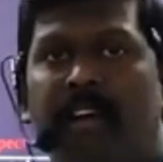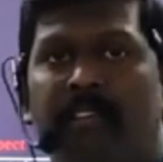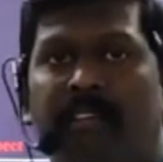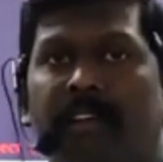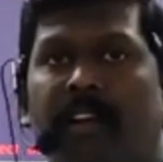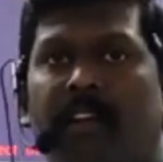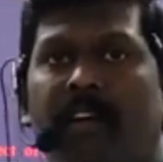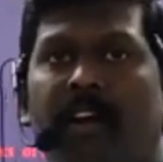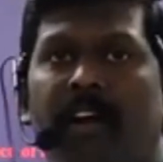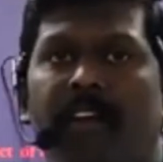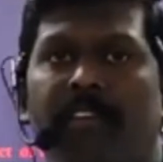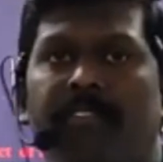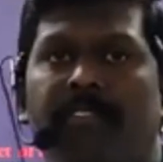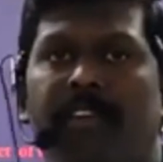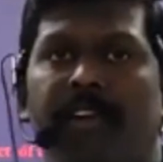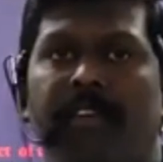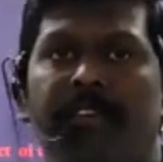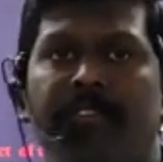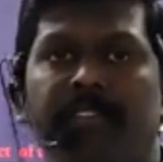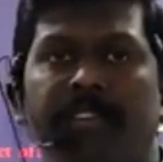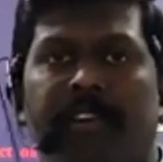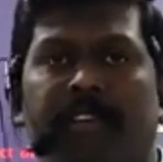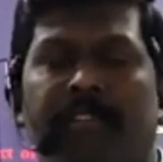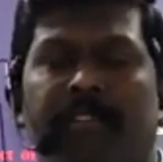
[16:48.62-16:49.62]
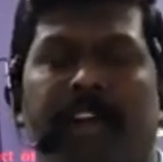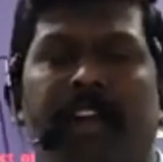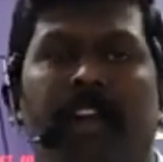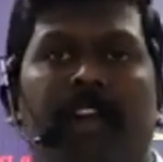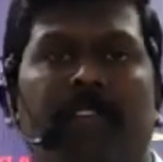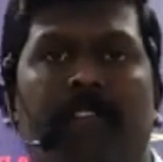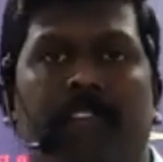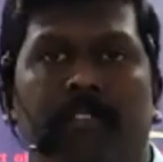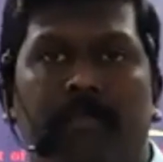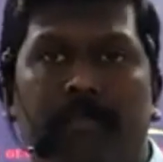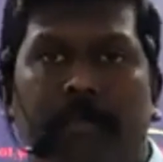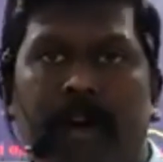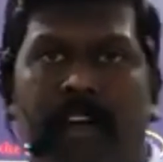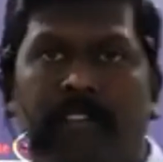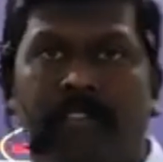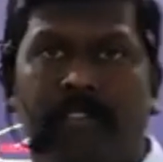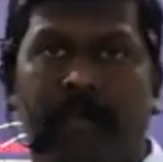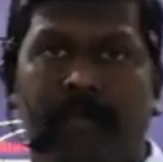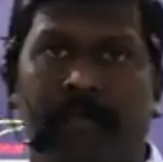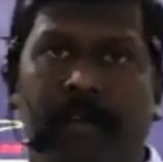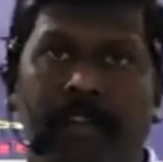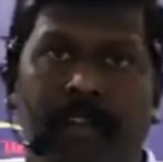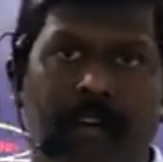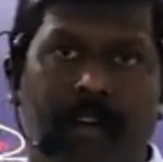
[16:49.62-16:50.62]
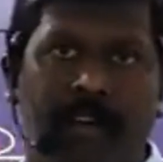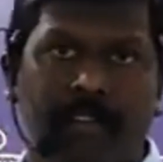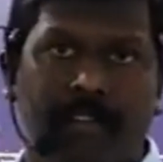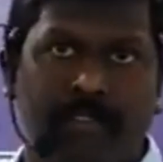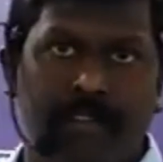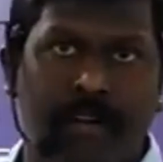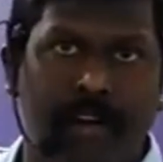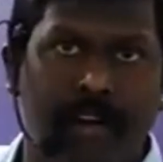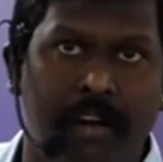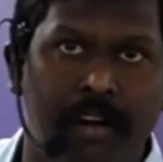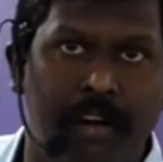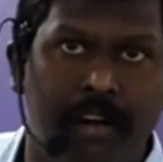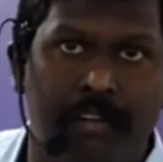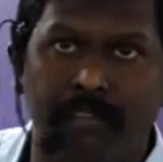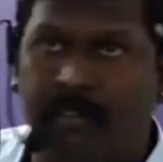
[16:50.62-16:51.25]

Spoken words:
when Constitution of India was passed by the Constituent